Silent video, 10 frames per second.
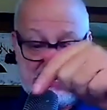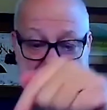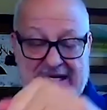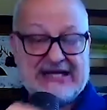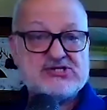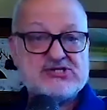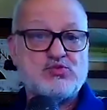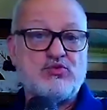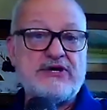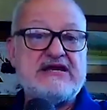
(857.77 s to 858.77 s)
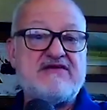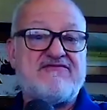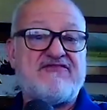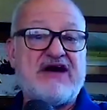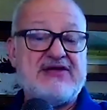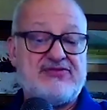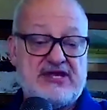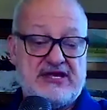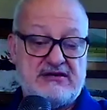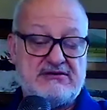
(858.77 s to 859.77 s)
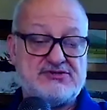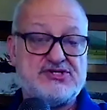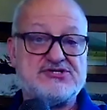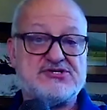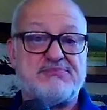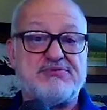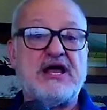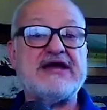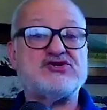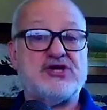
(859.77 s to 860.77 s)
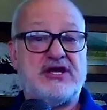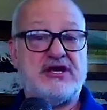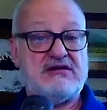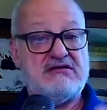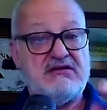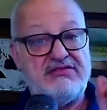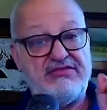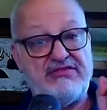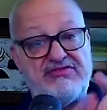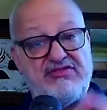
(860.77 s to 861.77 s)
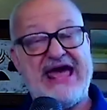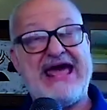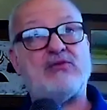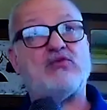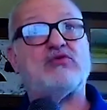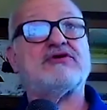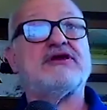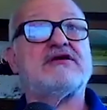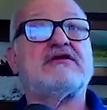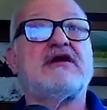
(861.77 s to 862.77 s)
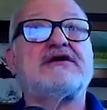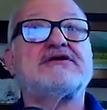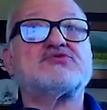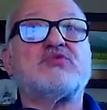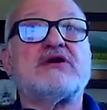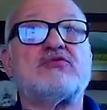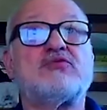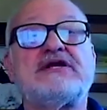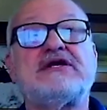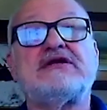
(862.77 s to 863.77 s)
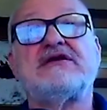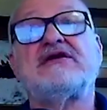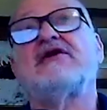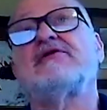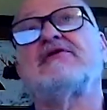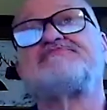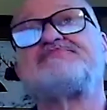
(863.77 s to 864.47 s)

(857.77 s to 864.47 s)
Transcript: Let's redefine the energy supply chain. That will get us where we need to go.